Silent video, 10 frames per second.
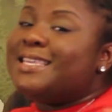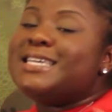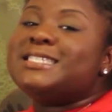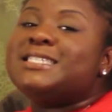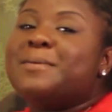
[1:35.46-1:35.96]

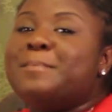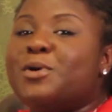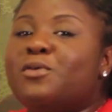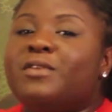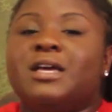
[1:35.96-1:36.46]
this
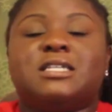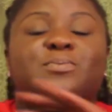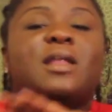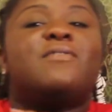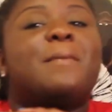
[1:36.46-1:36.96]
movie
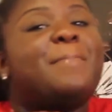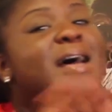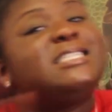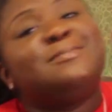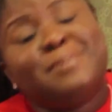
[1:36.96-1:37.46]
is one of the
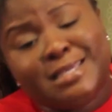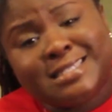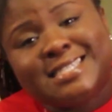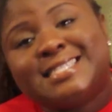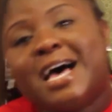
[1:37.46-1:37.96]
best
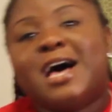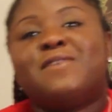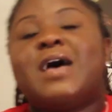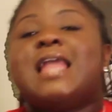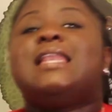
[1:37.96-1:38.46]
pieces
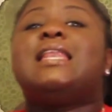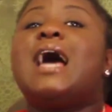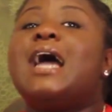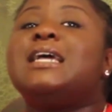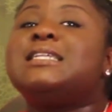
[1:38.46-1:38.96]
of
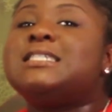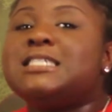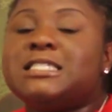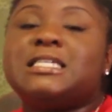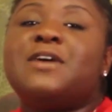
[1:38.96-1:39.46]

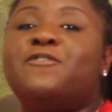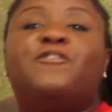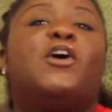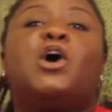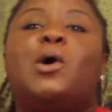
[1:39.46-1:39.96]
90s
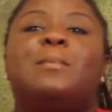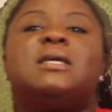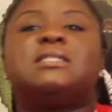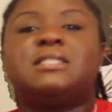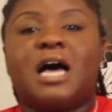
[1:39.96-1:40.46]
film
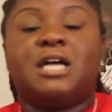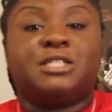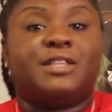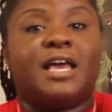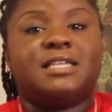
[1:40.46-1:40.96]

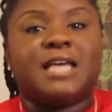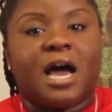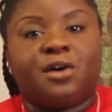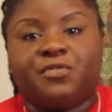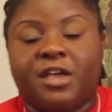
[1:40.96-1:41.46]
nostalgia that is
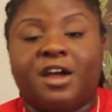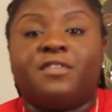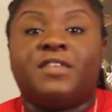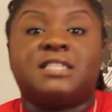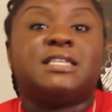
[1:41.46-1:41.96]
out
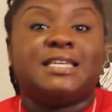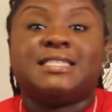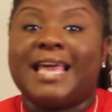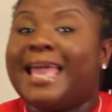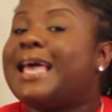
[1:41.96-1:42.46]
there. This
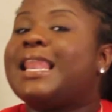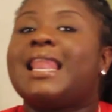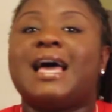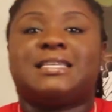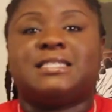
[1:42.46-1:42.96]
is a
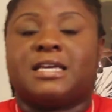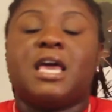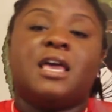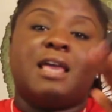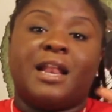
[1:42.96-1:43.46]

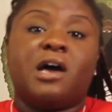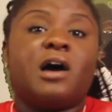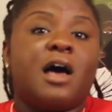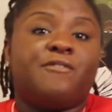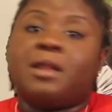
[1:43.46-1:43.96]
classic. Y'all
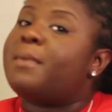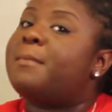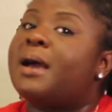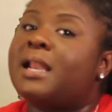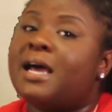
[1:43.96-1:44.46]
know how I feel
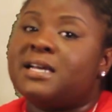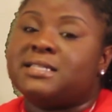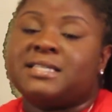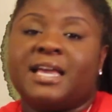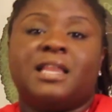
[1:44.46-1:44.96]
about my
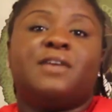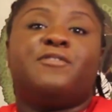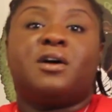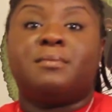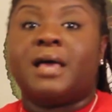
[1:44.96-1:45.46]
classics. Any
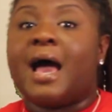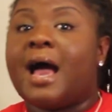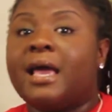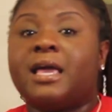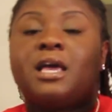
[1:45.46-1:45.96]
film that
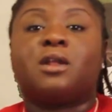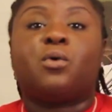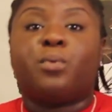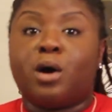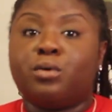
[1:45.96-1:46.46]
I can
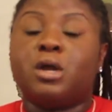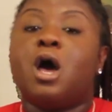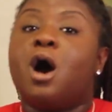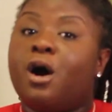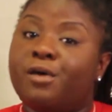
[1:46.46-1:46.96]
quote
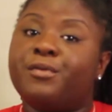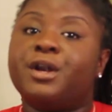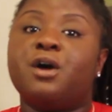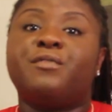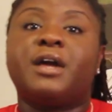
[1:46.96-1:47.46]
over
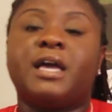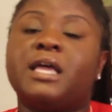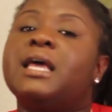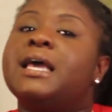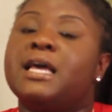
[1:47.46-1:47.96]
and over
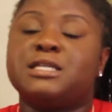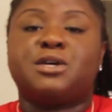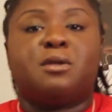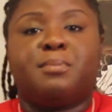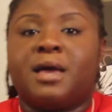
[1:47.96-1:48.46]
again is
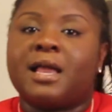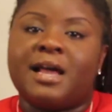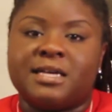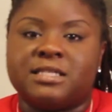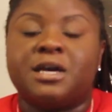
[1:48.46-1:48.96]
going to be a
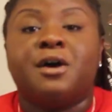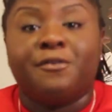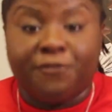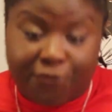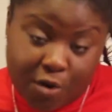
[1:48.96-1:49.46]
classic
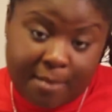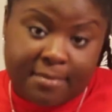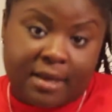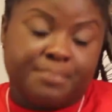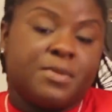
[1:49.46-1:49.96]
for
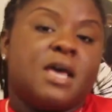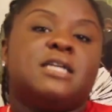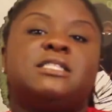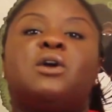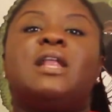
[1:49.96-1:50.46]
me.
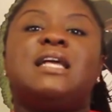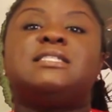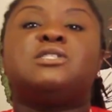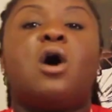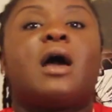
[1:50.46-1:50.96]
So
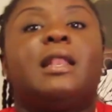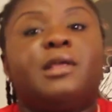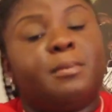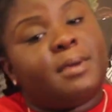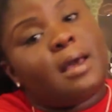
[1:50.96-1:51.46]
let's talk a
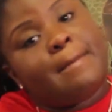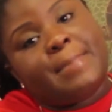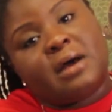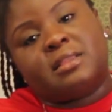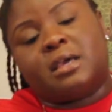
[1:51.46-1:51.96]
little bit
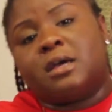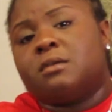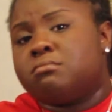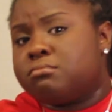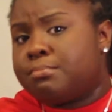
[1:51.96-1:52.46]
about the
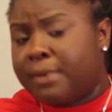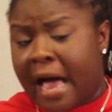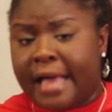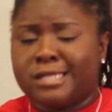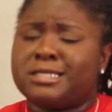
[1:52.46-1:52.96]

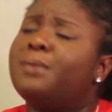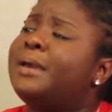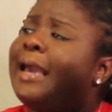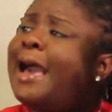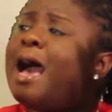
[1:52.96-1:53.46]
plot. So
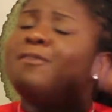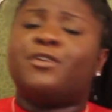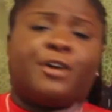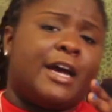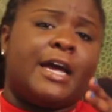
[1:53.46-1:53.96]
we have
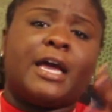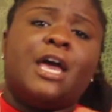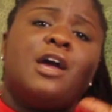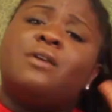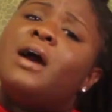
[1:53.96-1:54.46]
Craig.
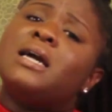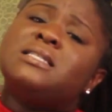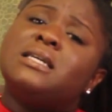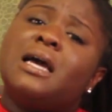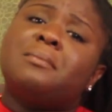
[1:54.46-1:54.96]
Craig
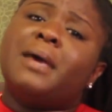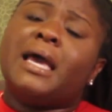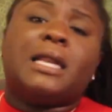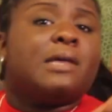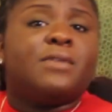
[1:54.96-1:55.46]
is a young
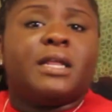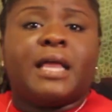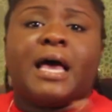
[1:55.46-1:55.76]
man living in